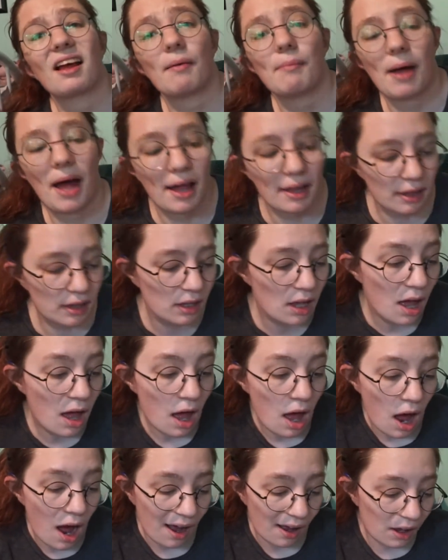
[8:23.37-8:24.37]
a mess.
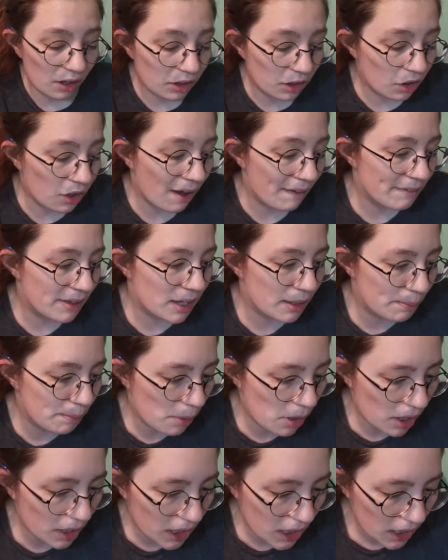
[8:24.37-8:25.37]
I also have this
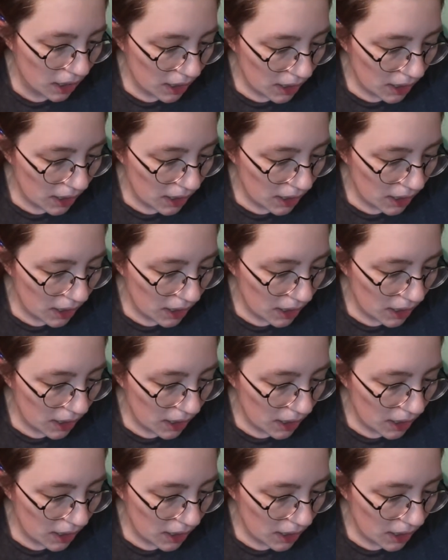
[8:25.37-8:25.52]
book,